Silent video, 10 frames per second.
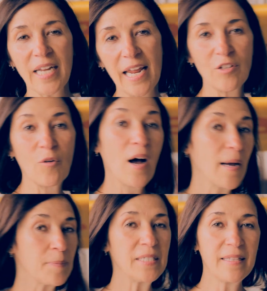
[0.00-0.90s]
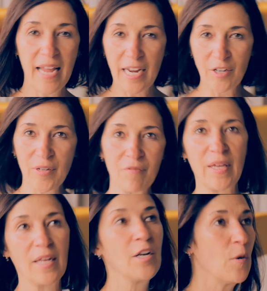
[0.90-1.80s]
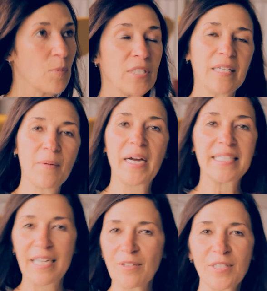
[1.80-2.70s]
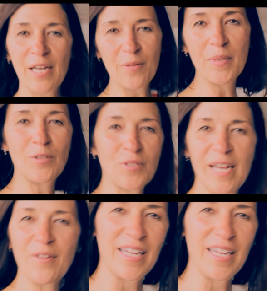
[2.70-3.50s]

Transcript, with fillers: annual Hops in the Hangar event presented by Downtown Middletown